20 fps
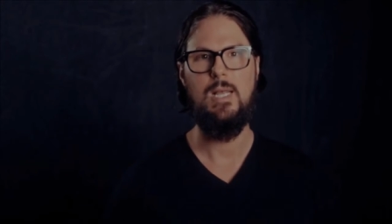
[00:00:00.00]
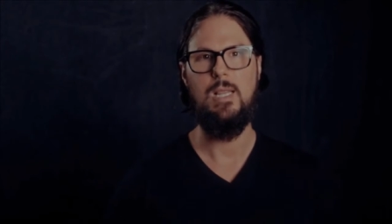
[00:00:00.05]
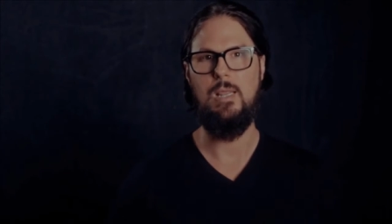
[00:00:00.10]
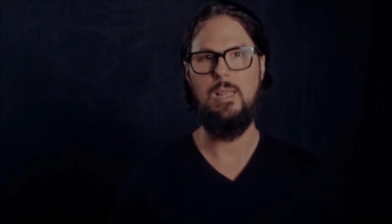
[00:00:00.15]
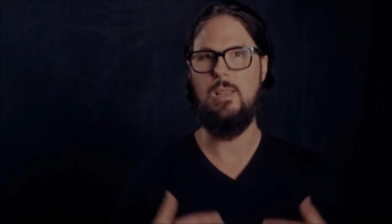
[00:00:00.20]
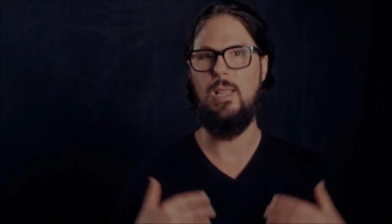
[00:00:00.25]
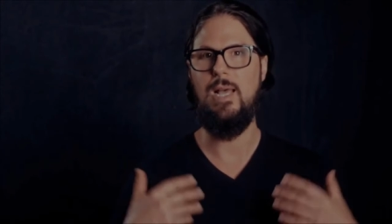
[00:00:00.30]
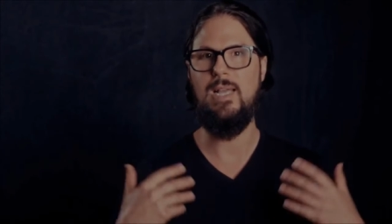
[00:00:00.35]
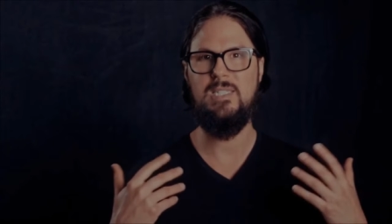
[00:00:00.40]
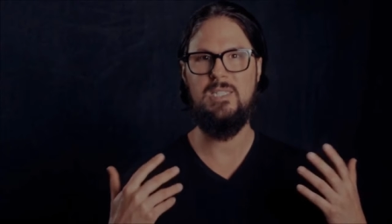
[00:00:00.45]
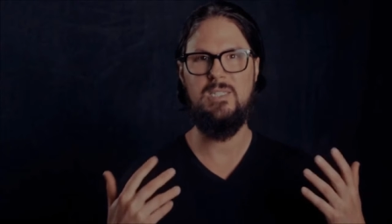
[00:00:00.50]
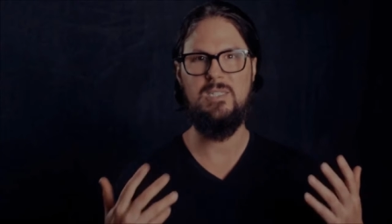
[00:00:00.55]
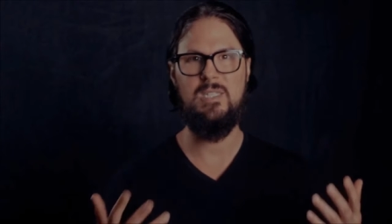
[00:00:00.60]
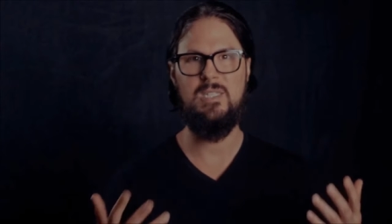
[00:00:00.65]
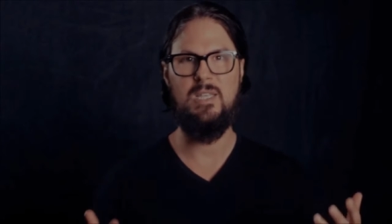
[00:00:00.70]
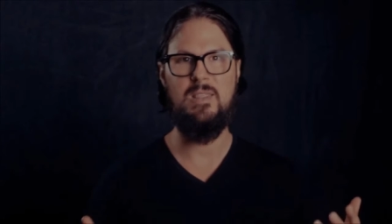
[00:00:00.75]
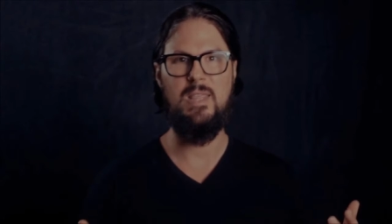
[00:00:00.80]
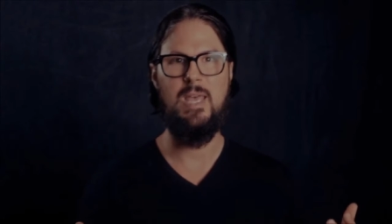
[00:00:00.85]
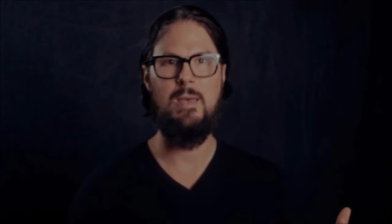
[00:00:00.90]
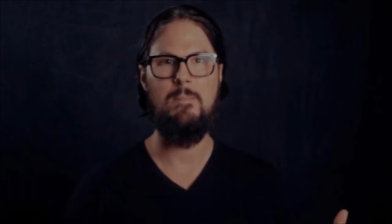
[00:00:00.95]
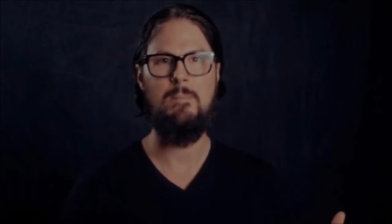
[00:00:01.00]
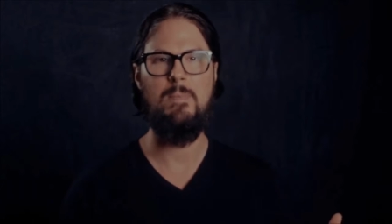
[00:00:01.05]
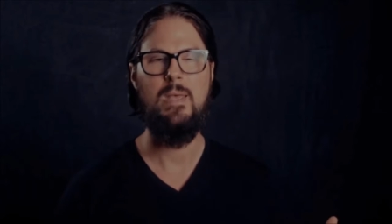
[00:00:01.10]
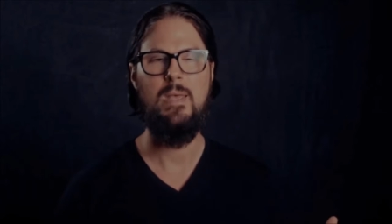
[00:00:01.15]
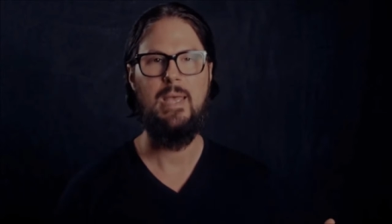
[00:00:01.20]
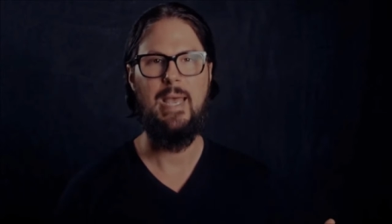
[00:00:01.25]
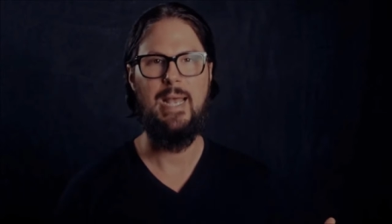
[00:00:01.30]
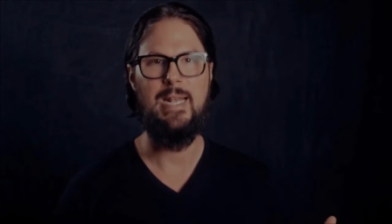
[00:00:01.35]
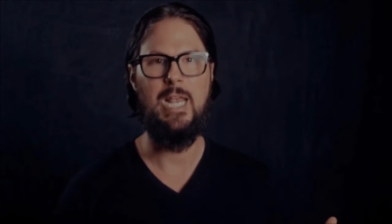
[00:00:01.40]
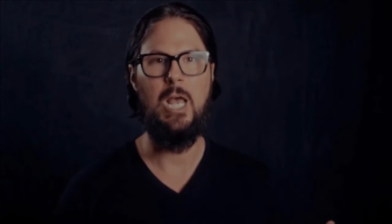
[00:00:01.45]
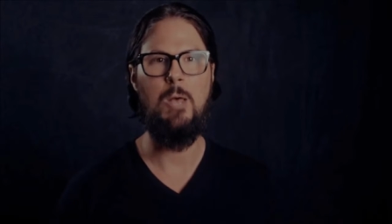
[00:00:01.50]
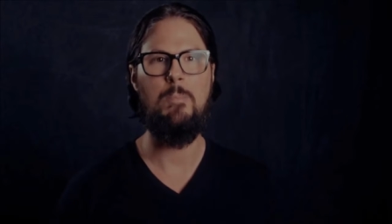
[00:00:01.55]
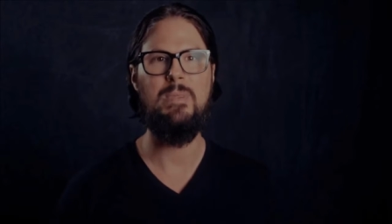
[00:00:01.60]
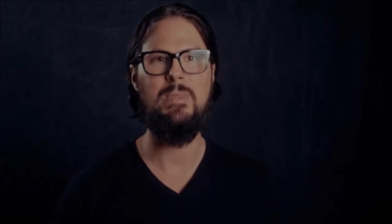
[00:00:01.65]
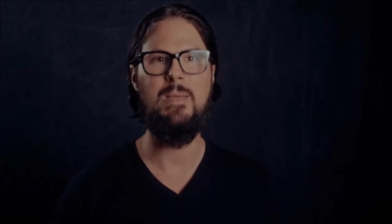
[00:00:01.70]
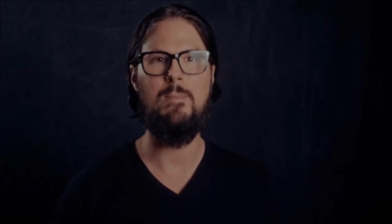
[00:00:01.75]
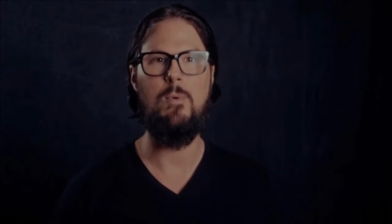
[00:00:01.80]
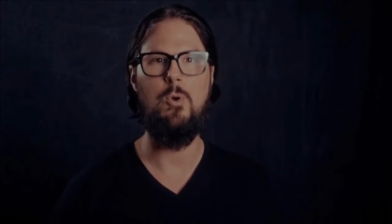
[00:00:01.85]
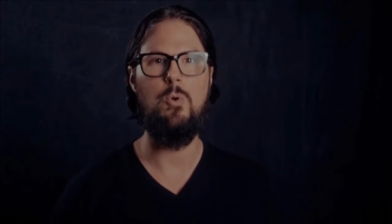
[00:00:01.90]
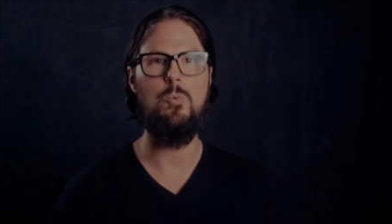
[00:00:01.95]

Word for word: licensing them and helping them